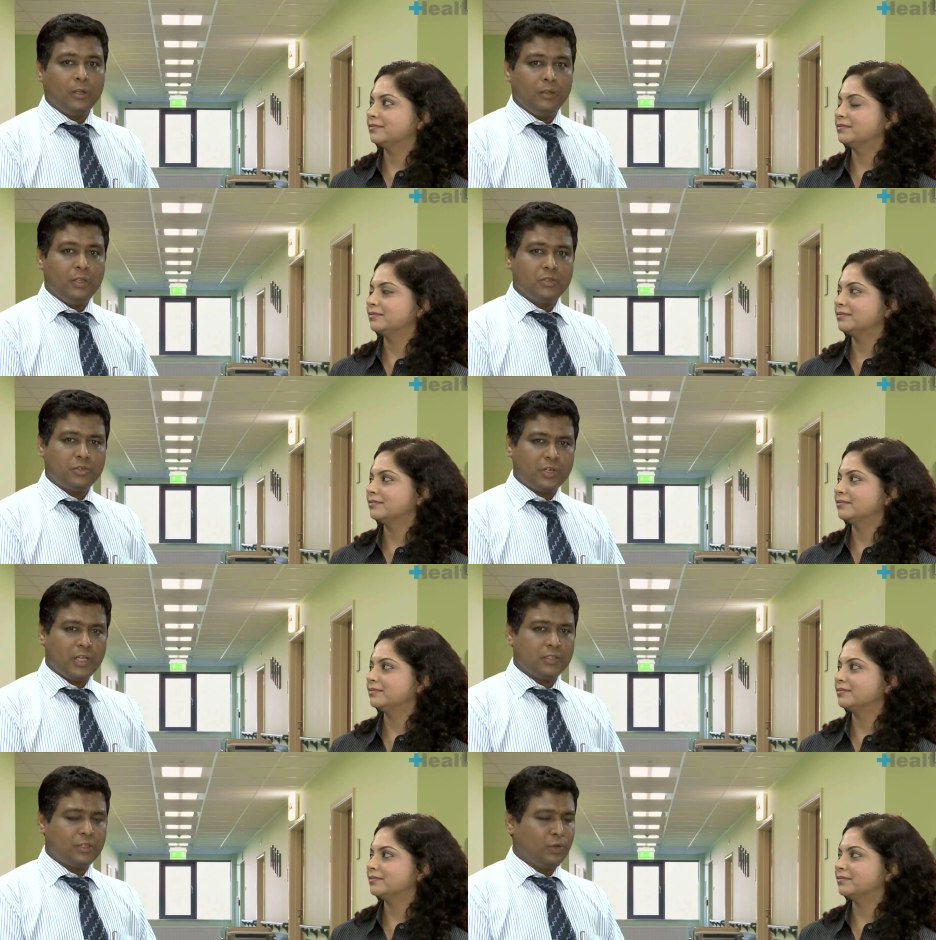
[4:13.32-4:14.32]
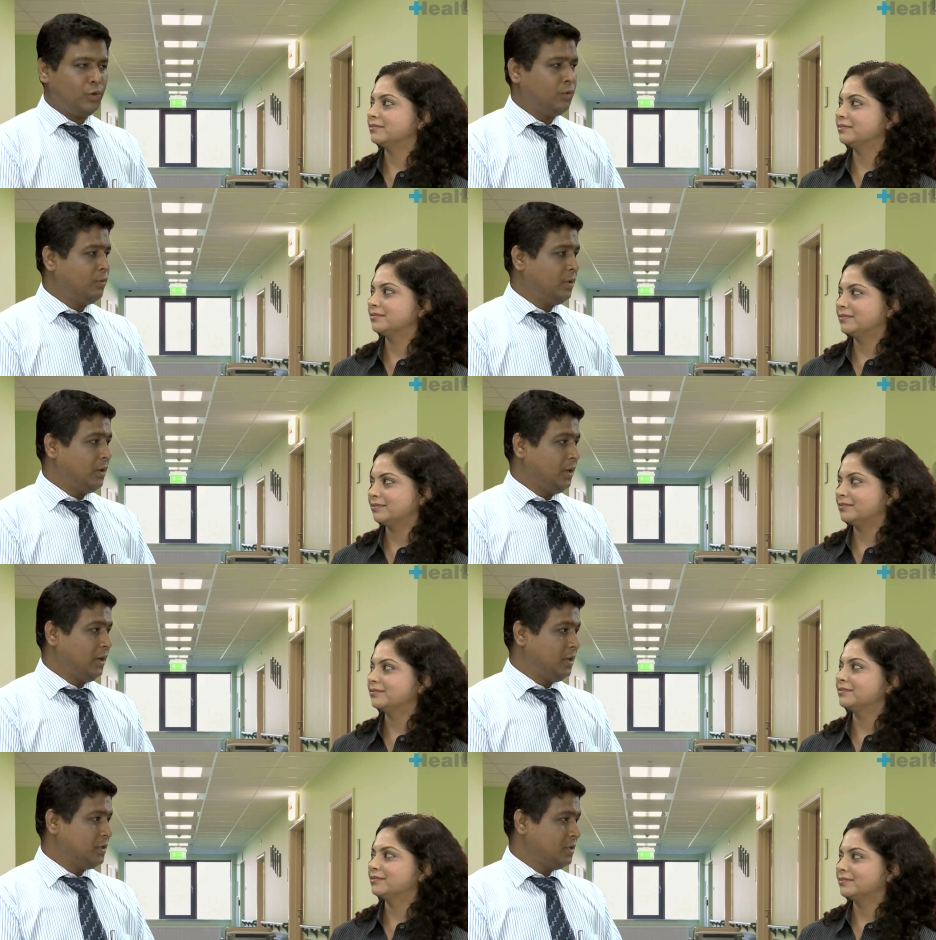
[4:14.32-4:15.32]
Speaker 1: this stress, you know,
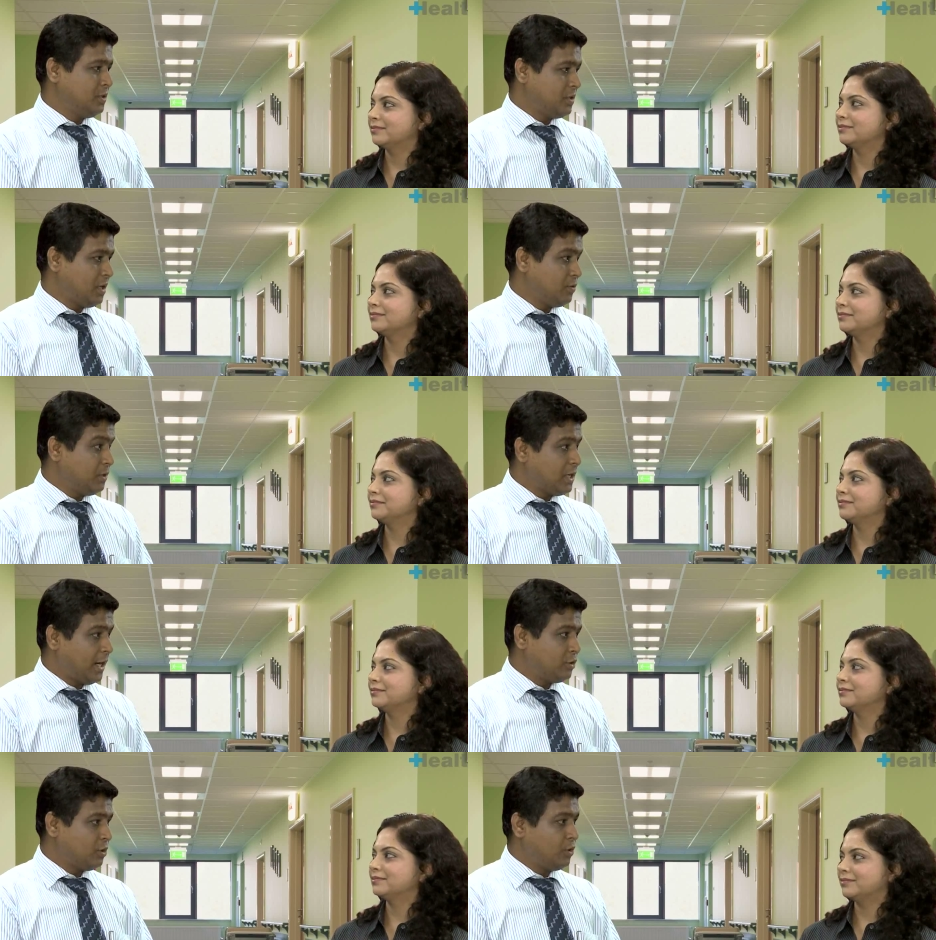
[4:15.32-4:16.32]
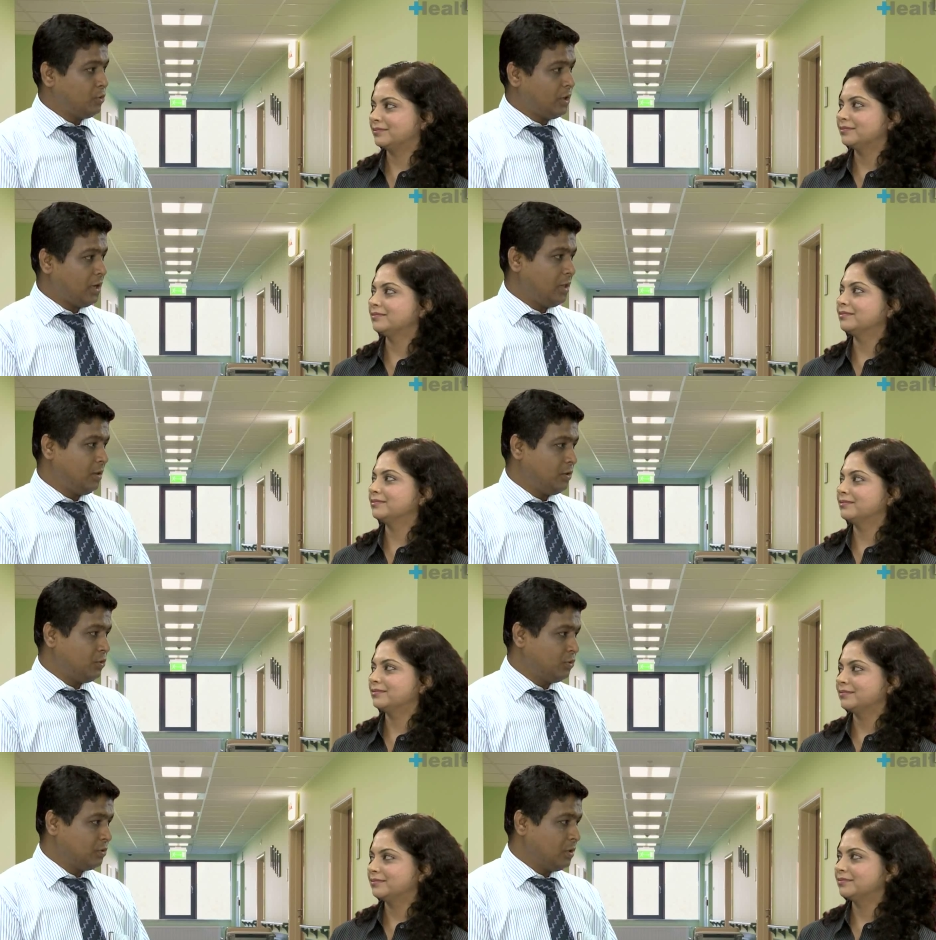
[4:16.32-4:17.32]
it is the stress which adds on to your health
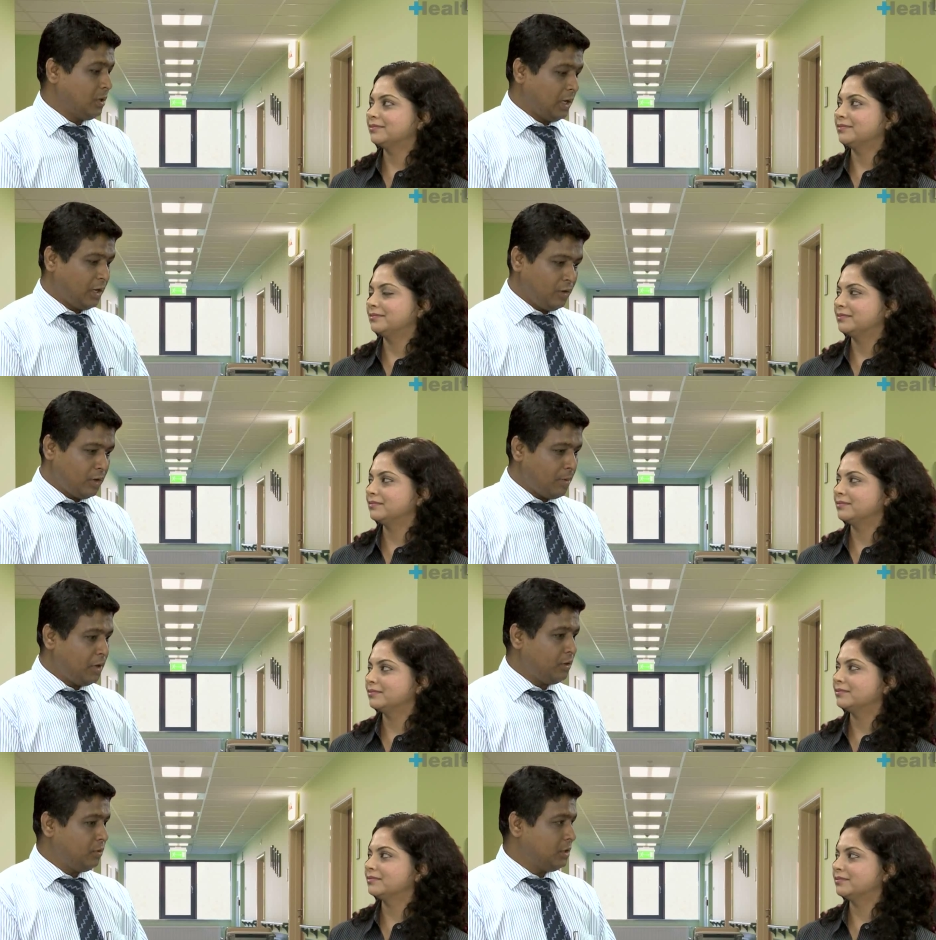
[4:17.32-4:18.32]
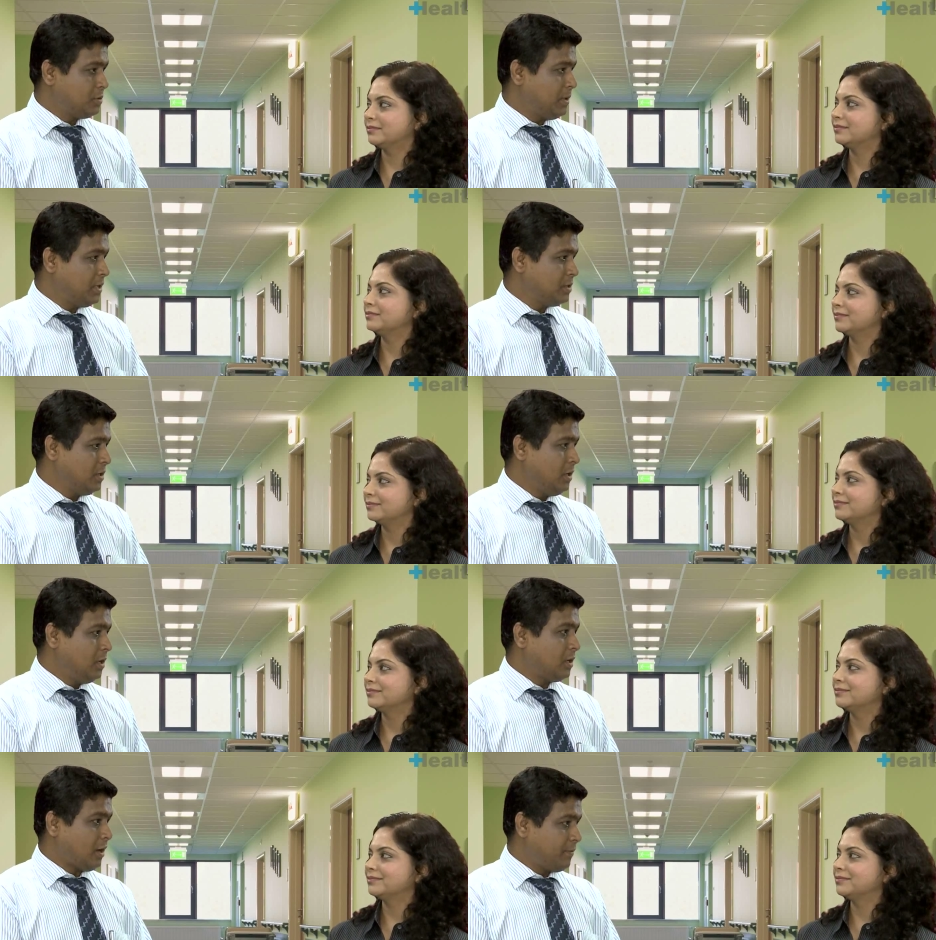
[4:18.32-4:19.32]
issues. Like, you know, coming to this place,
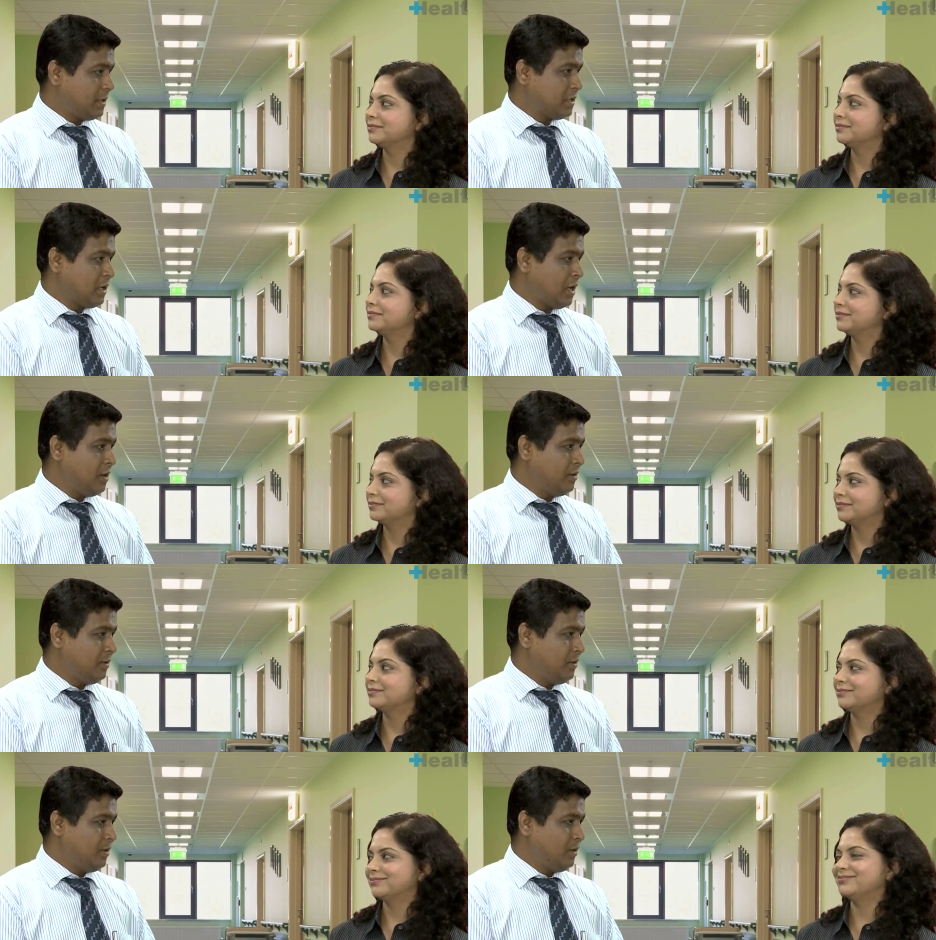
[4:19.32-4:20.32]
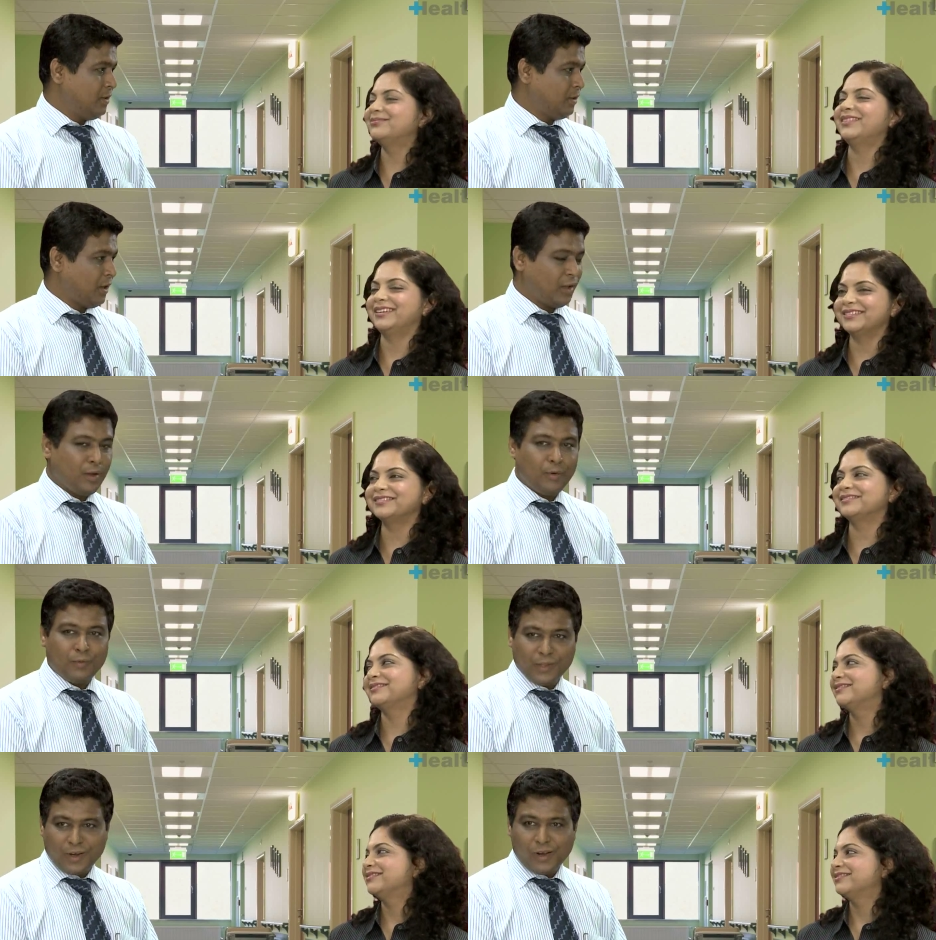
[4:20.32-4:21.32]
traffic snarl, thinking
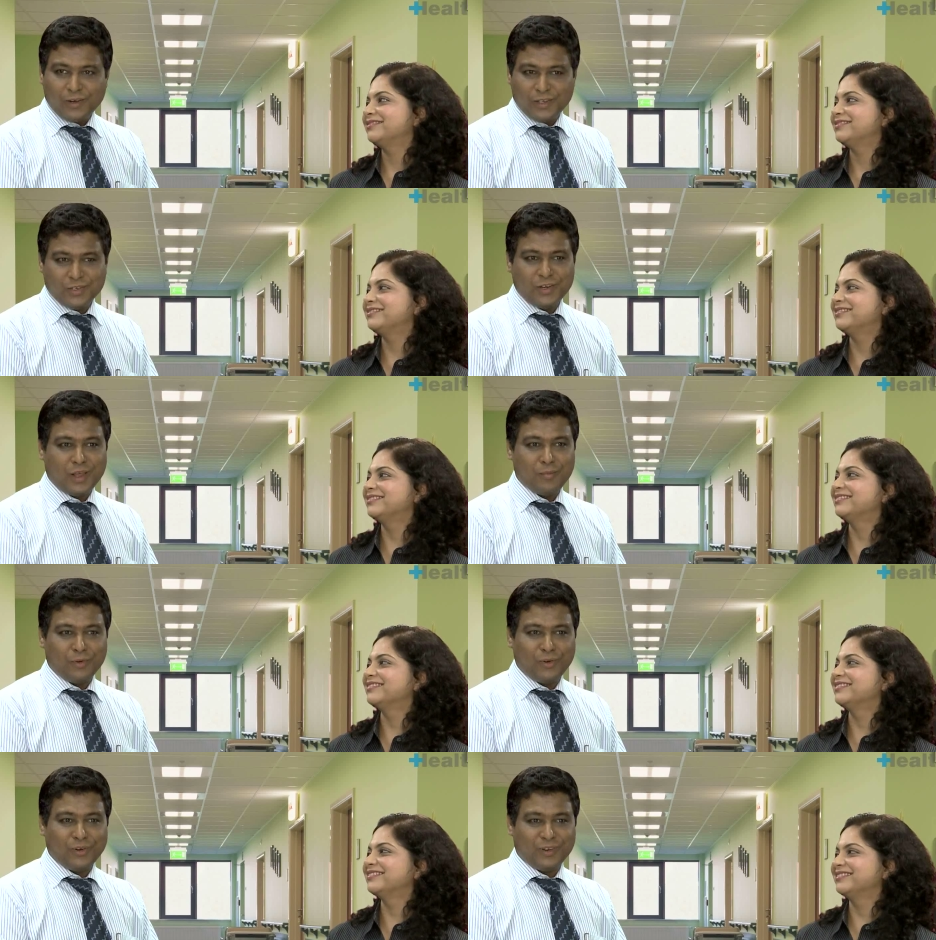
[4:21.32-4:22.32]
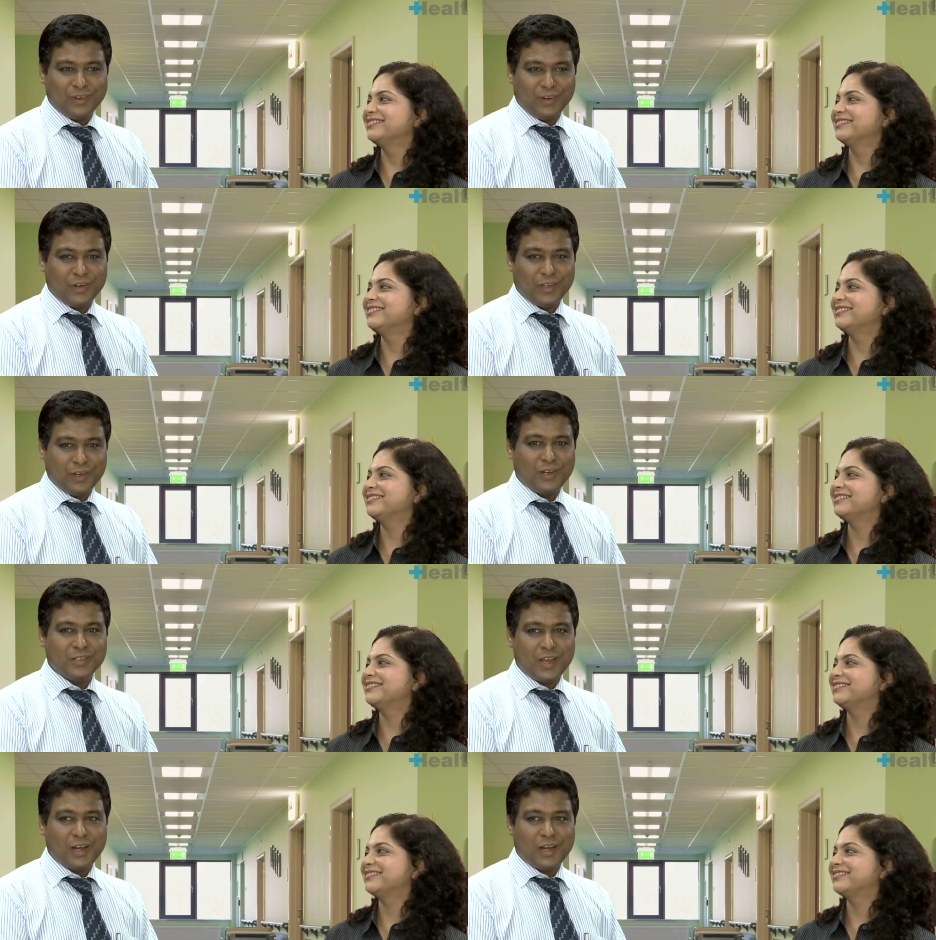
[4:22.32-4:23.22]
about whether I'll reach in time or not, it has